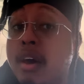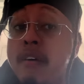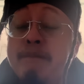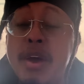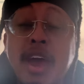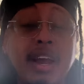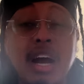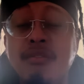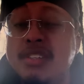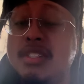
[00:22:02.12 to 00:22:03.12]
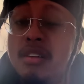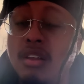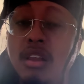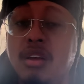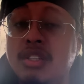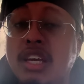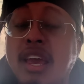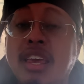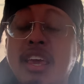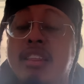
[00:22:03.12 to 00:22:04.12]
man coverage is still a little
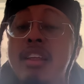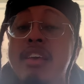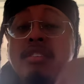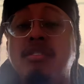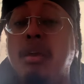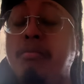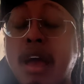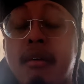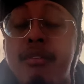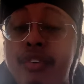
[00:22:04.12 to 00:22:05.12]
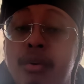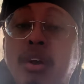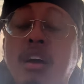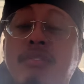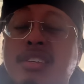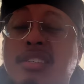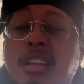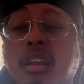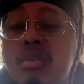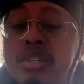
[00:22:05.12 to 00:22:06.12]
shaky, and then his deep down the field coverage is a
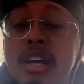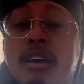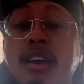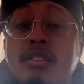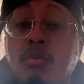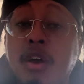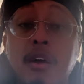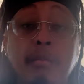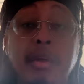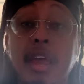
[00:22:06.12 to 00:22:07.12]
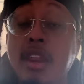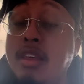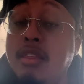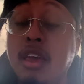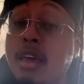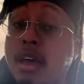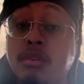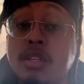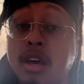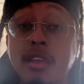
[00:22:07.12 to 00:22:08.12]
little shaky as well. But anything
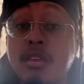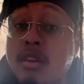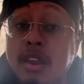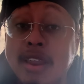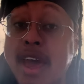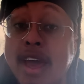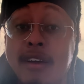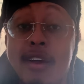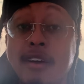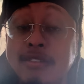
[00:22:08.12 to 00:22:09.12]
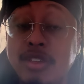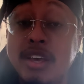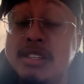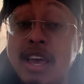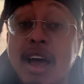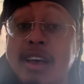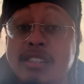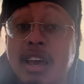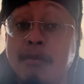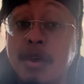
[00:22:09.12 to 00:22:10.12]
else other than that, this guy
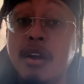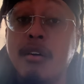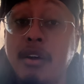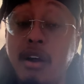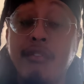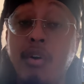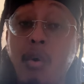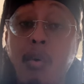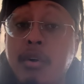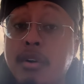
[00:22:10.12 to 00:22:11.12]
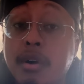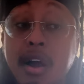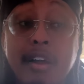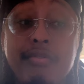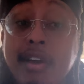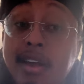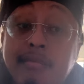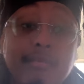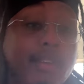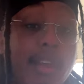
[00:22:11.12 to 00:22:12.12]
is a pure cover corner
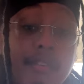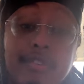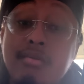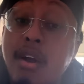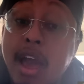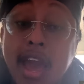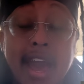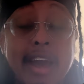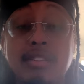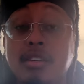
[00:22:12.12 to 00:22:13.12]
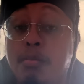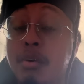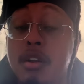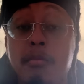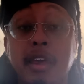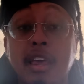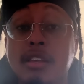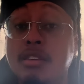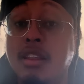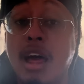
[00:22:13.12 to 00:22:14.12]
that if you had to put him
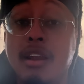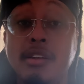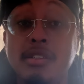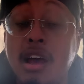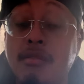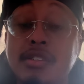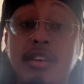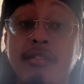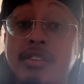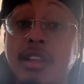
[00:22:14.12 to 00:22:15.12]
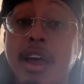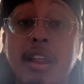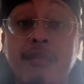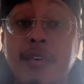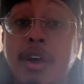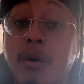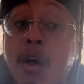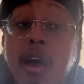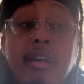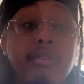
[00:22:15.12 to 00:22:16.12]
against a lot of the top receivers in the
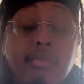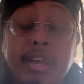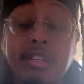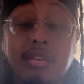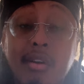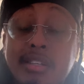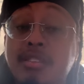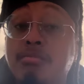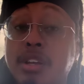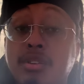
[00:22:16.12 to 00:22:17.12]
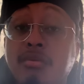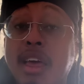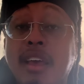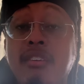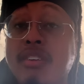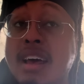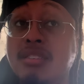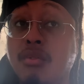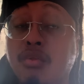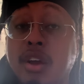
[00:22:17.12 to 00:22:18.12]
NFL, you can trust him to do that, even
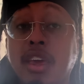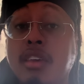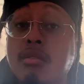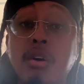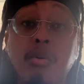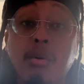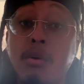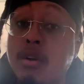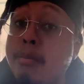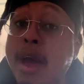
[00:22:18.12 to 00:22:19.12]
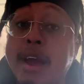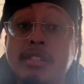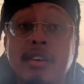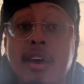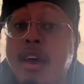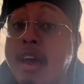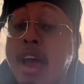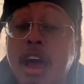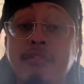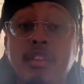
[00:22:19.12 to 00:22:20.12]
as a rookie. And you know, cornerbacks
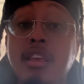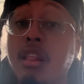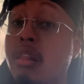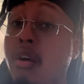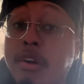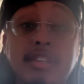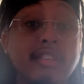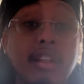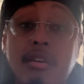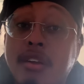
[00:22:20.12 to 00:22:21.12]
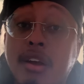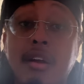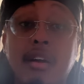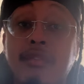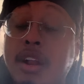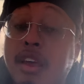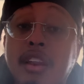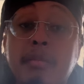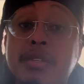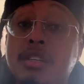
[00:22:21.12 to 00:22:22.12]
have the largest learning curve out of
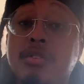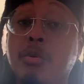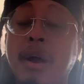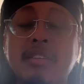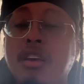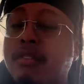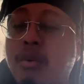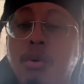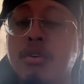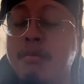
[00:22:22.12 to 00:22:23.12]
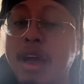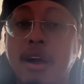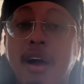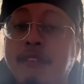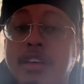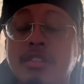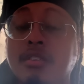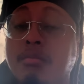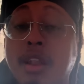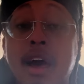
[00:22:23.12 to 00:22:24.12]
any position group, outside of quarterback,
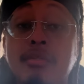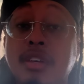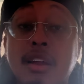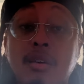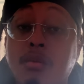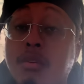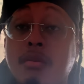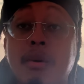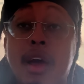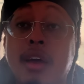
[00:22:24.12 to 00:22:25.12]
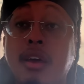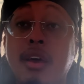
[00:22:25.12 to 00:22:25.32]
obviously. But outside of quarterback,